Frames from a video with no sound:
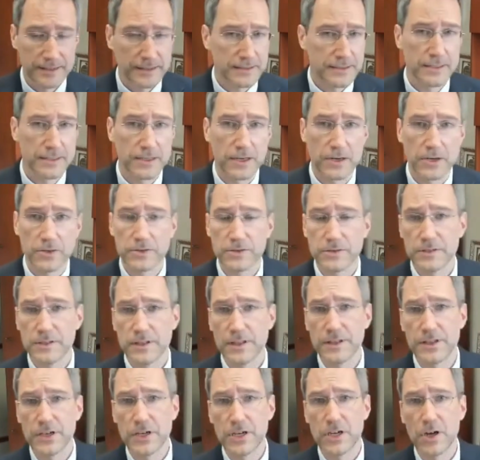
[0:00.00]
you know,
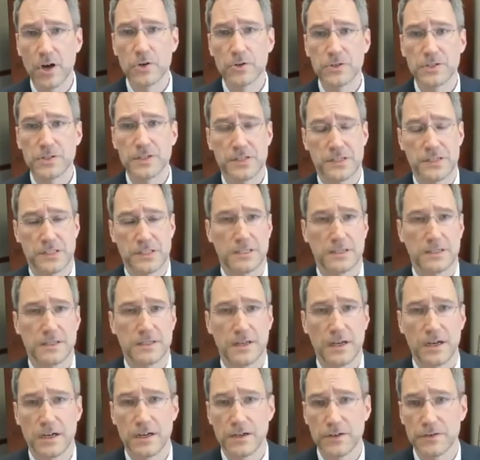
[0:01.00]
the ghosts
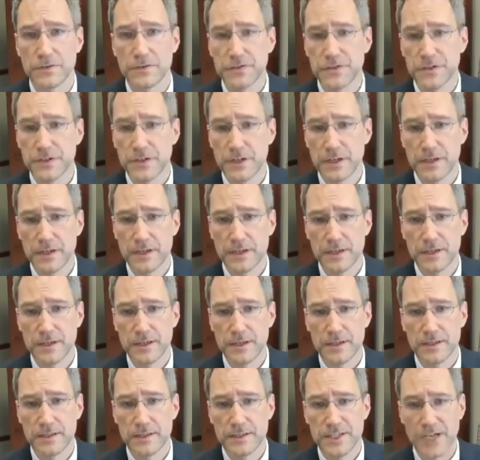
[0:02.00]
of
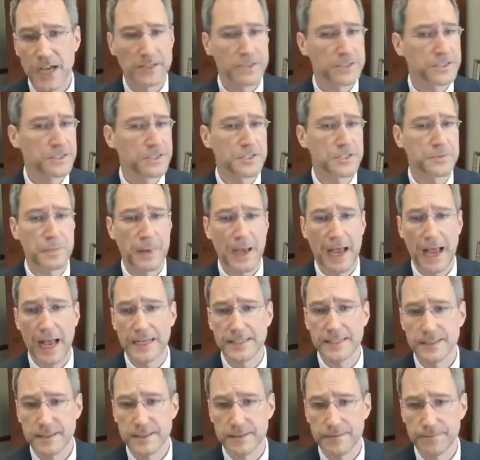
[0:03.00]
challenges
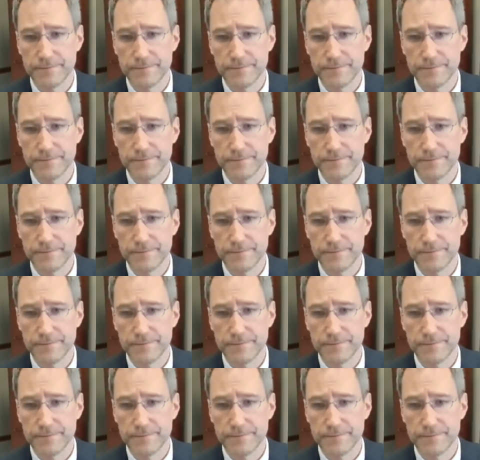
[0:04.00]
past.